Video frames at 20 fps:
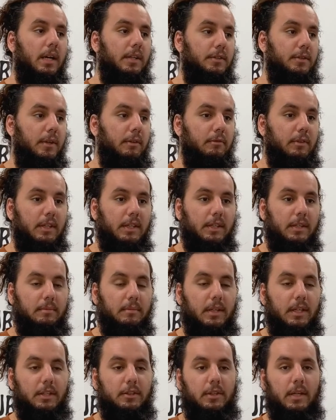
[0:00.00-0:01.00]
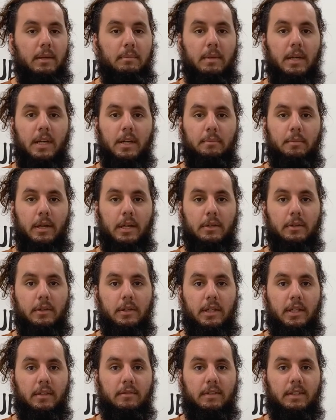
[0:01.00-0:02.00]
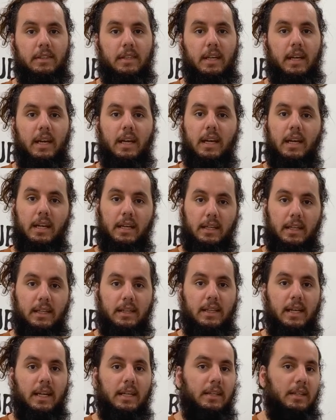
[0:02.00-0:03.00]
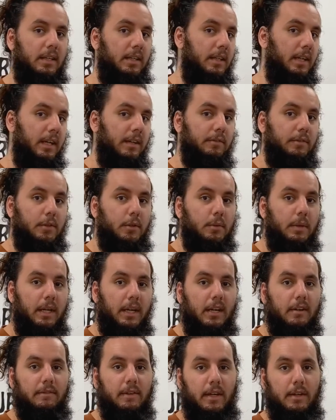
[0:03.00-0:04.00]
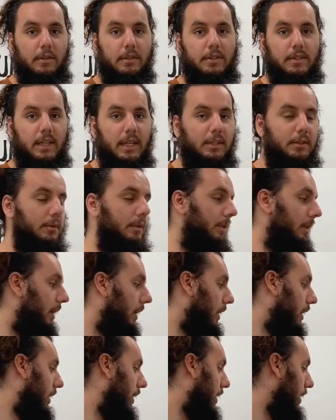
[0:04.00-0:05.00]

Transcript: So I really am going to try and make a priority of it today and get that done. I have 2.5 hours scheduled.